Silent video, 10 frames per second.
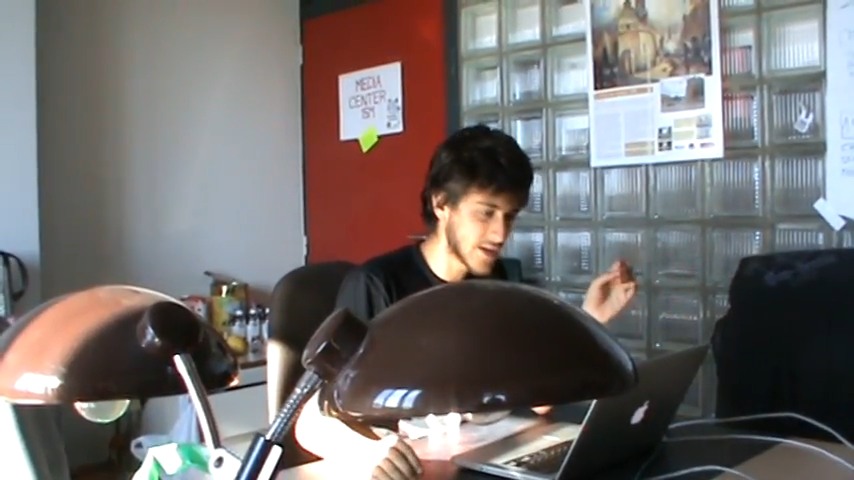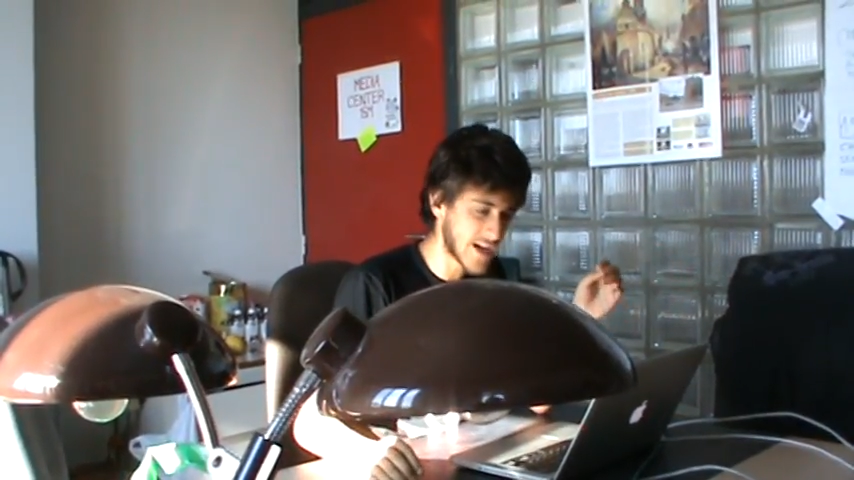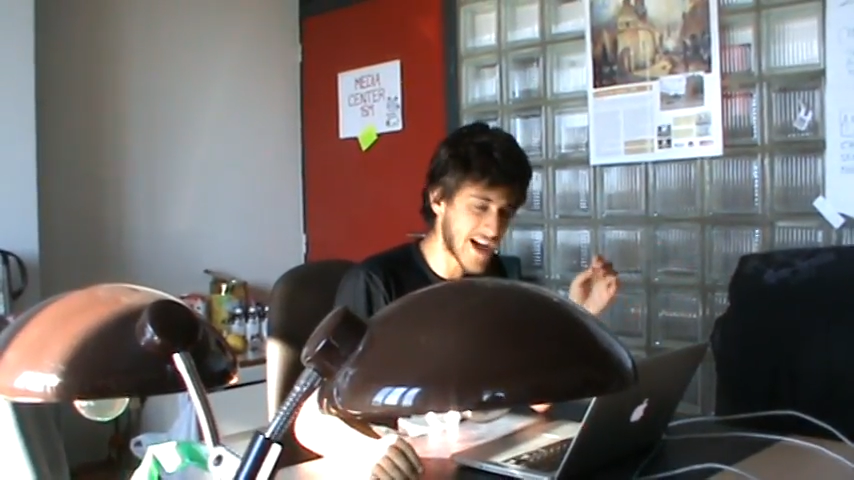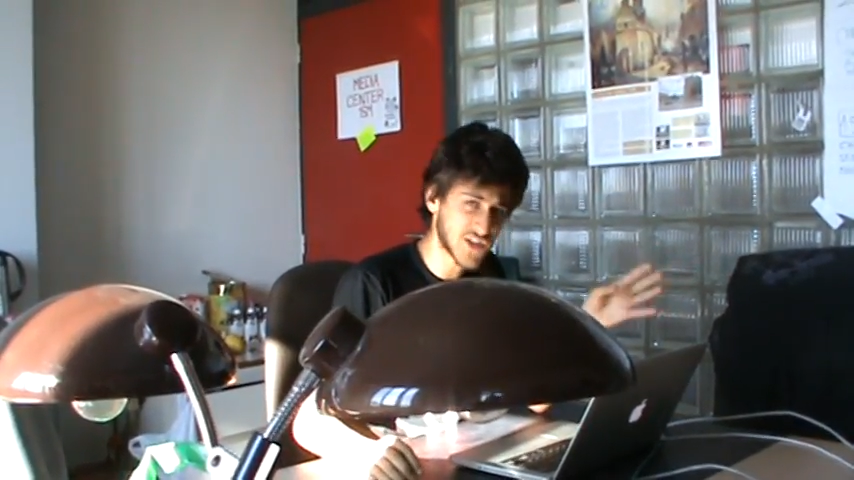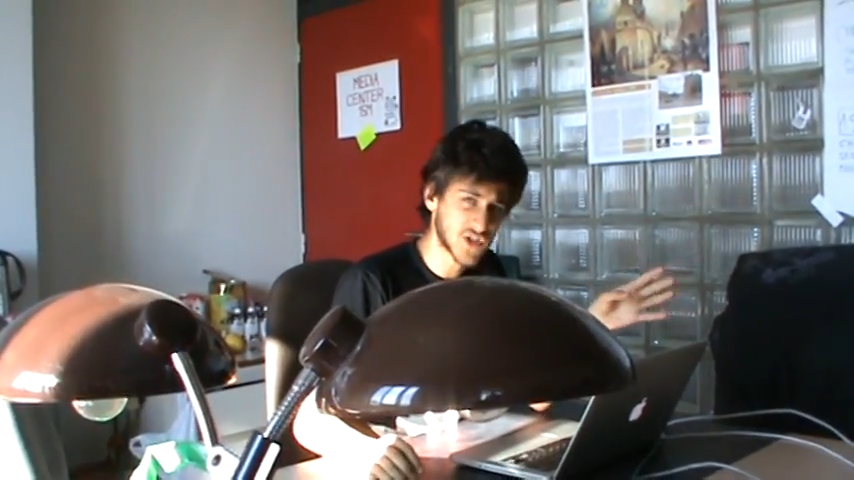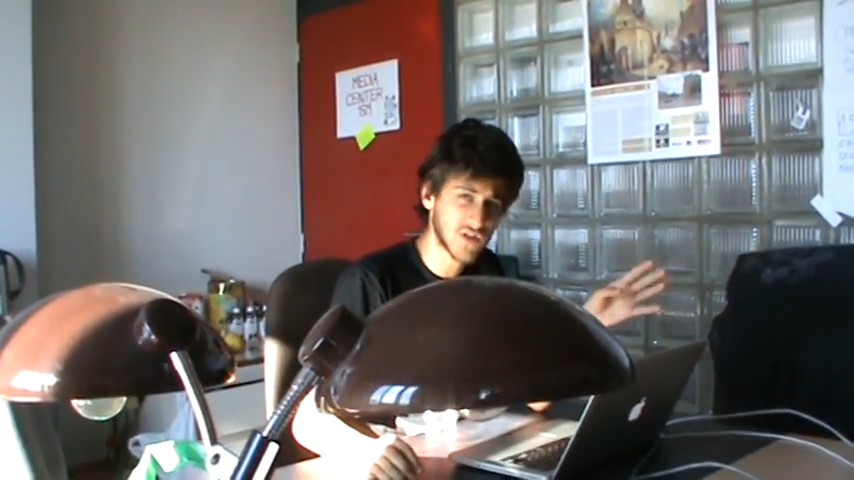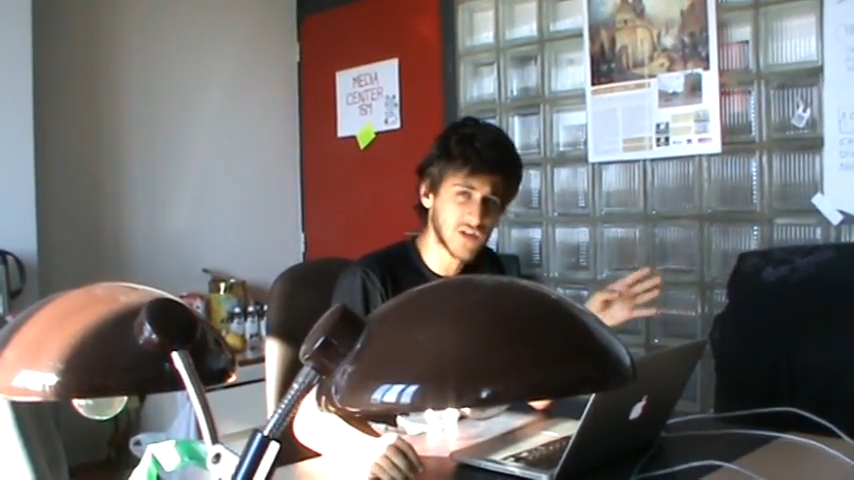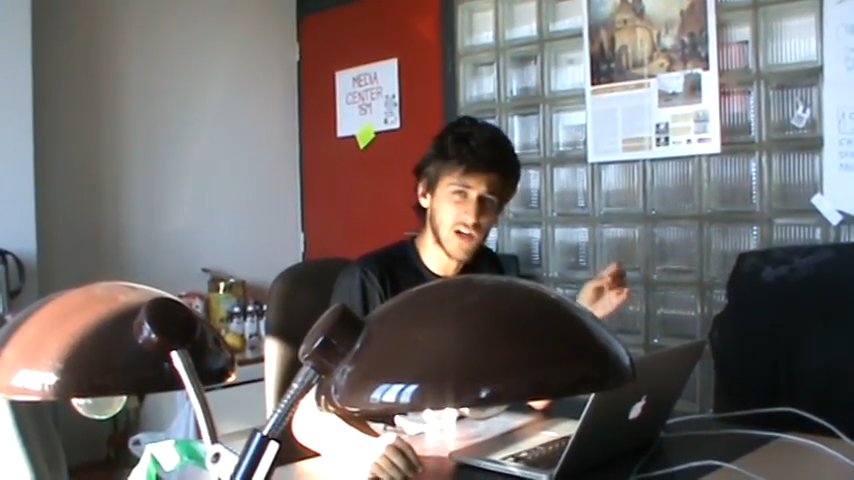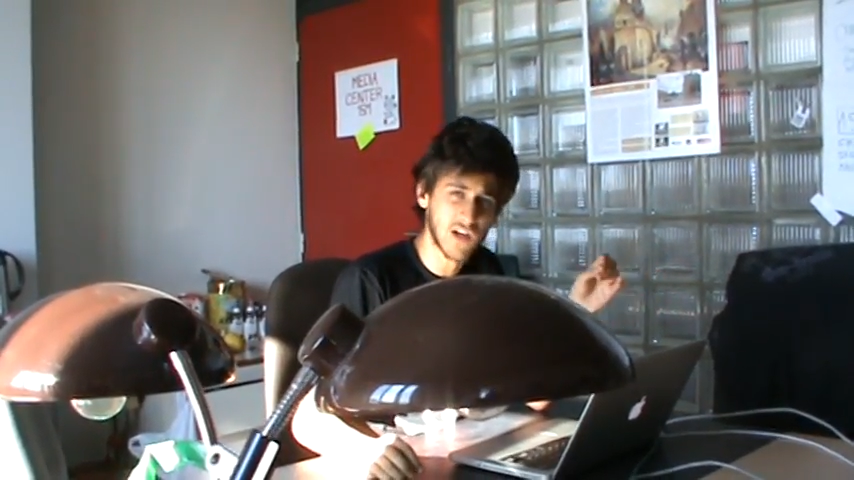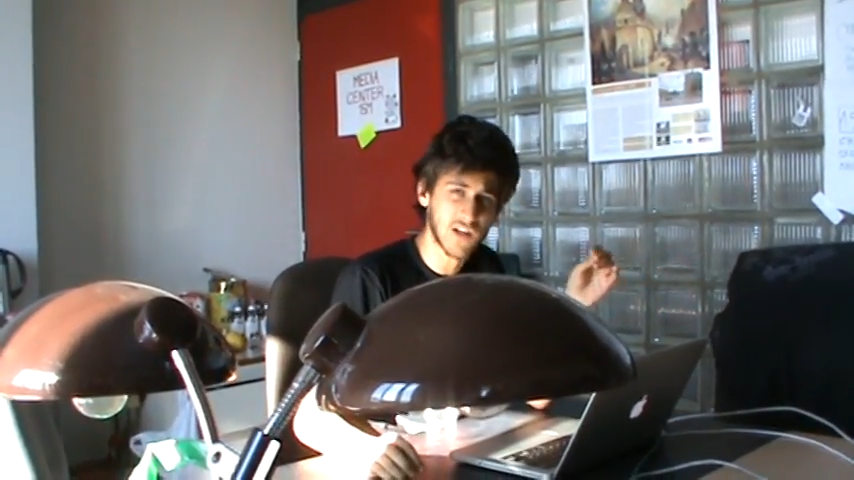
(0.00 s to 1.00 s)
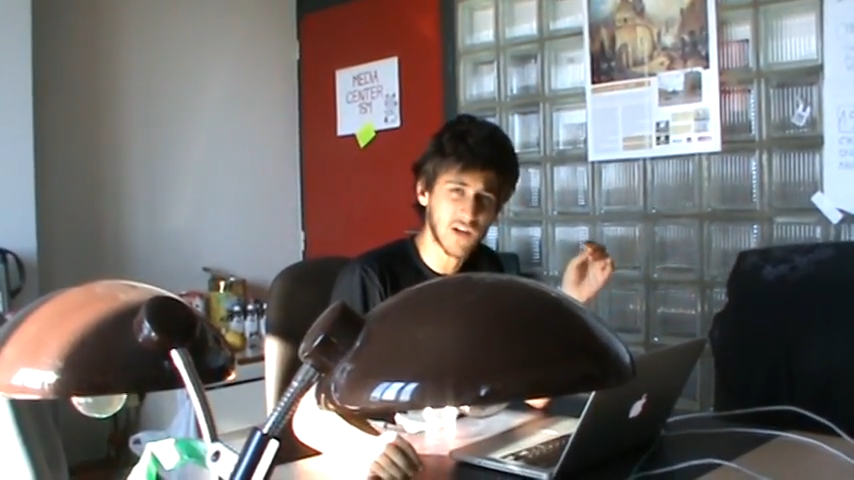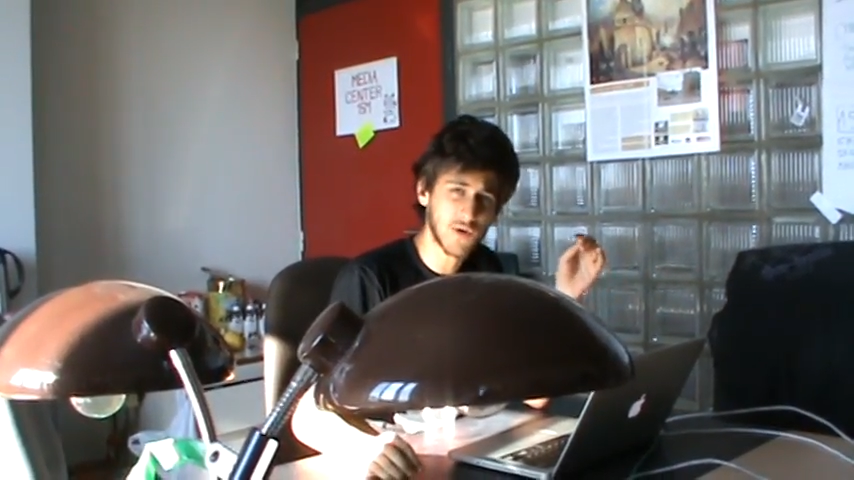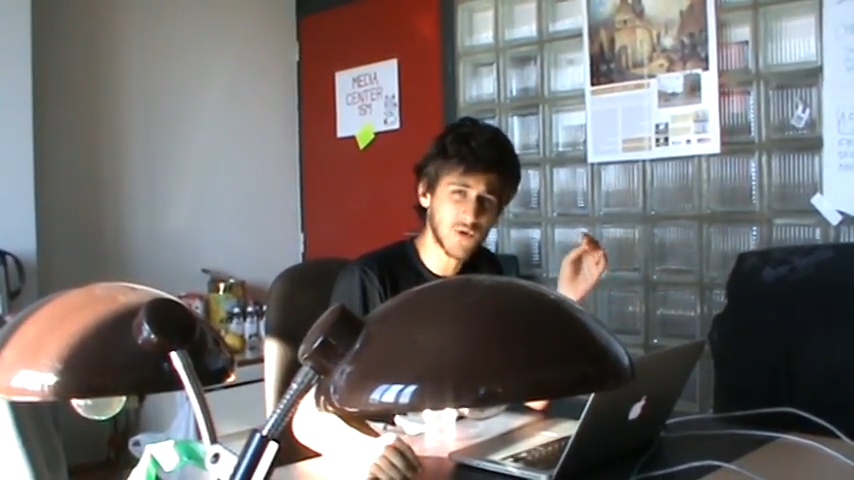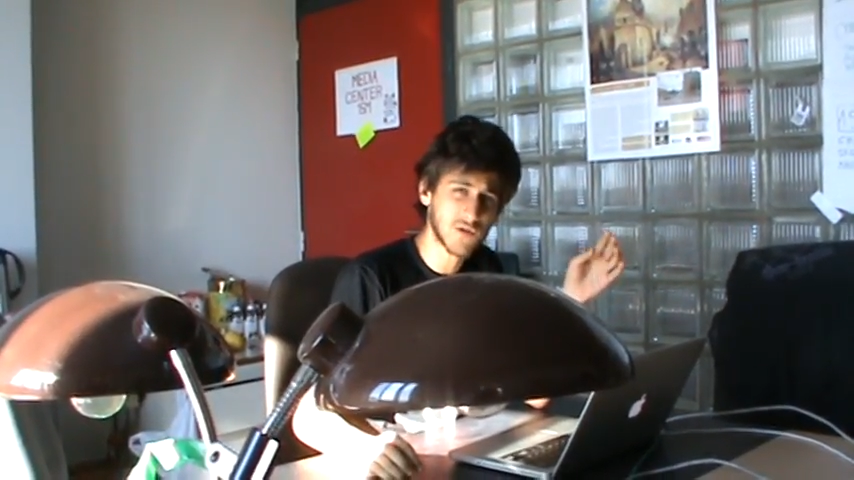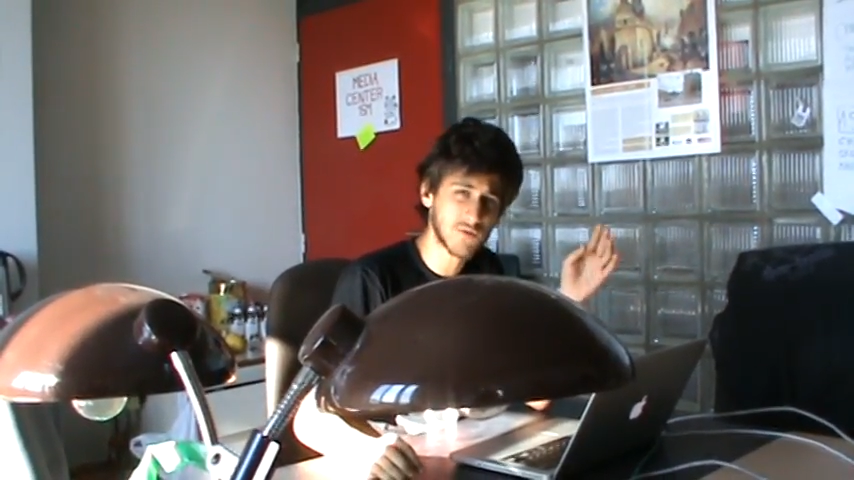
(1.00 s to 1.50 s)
action, local